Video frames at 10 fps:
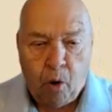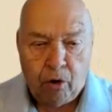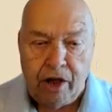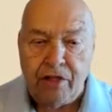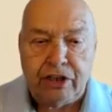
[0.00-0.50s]

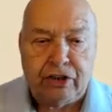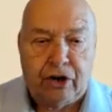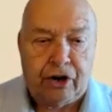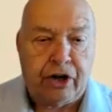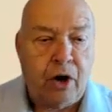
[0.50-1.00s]
on the
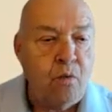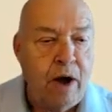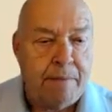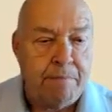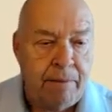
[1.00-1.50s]
dark
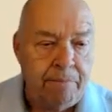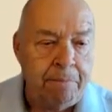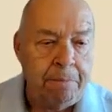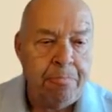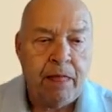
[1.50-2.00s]
web.
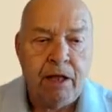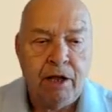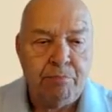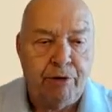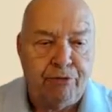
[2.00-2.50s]

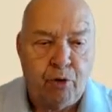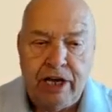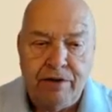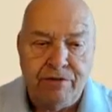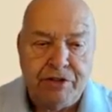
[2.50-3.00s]
Before
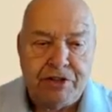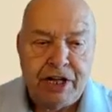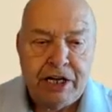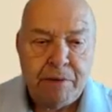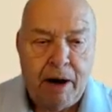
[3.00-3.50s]
you even
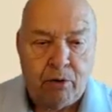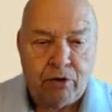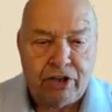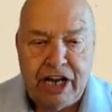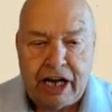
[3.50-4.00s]
think
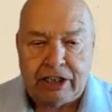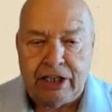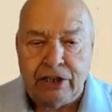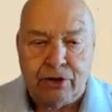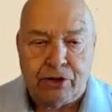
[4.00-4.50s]
about
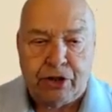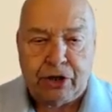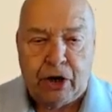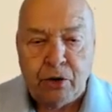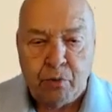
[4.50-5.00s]
connecting to the
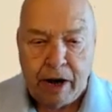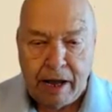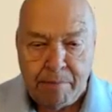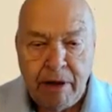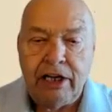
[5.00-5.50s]
dark
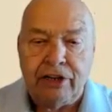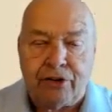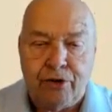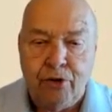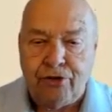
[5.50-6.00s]
web, it's
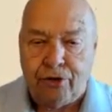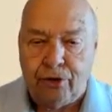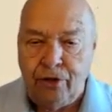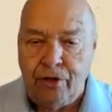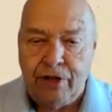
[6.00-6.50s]

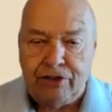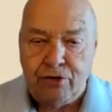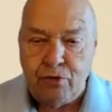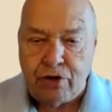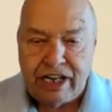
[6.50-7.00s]
crucial
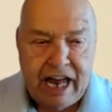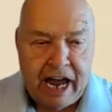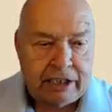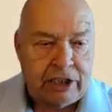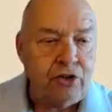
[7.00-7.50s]
that you
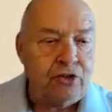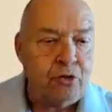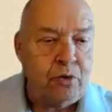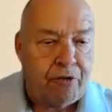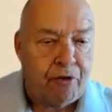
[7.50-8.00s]
connect
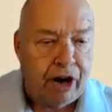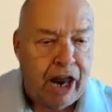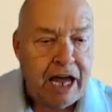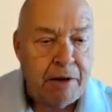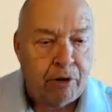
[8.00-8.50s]
to a
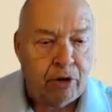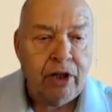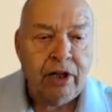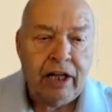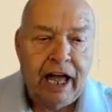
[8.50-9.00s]

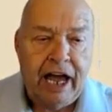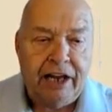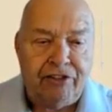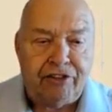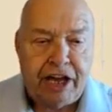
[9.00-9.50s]
reliable
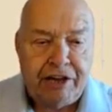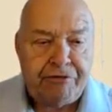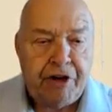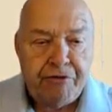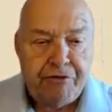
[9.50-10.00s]
and
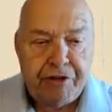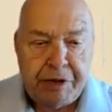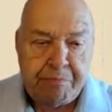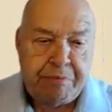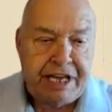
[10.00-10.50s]
safe
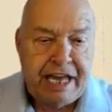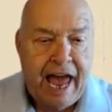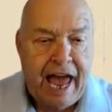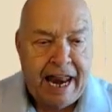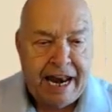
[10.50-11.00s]

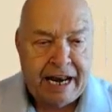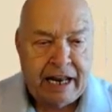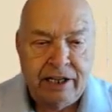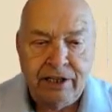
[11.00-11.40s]
VPN.